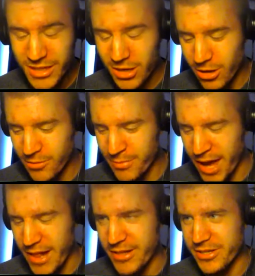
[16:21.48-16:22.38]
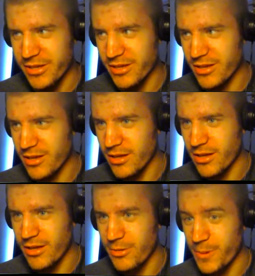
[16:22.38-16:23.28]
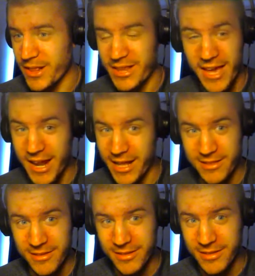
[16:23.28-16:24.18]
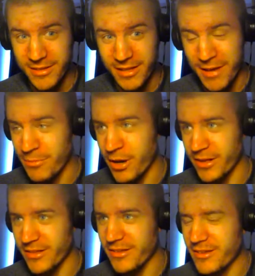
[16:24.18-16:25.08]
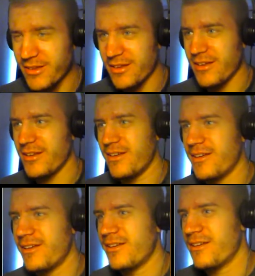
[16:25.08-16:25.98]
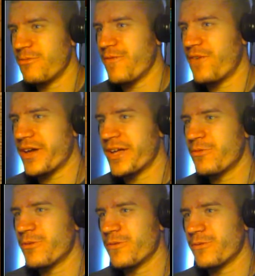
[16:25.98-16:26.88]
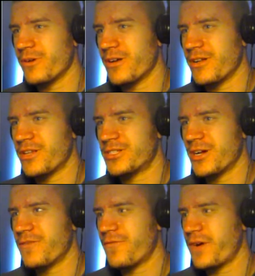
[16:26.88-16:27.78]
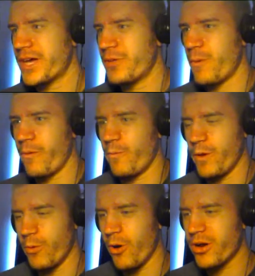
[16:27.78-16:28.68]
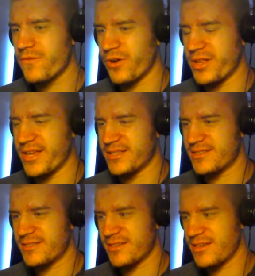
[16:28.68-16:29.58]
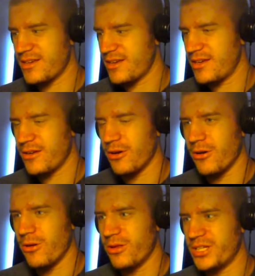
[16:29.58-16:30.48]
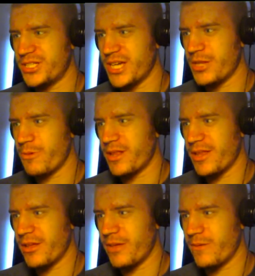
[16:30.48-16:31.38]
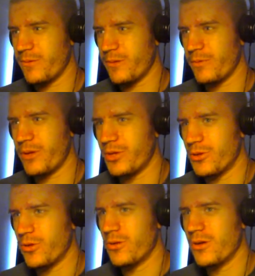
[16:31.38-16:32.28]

Oh man, we did it. Come on. We fucking uh, deserve a fucking re reward for this. Holy shit, we do, we do.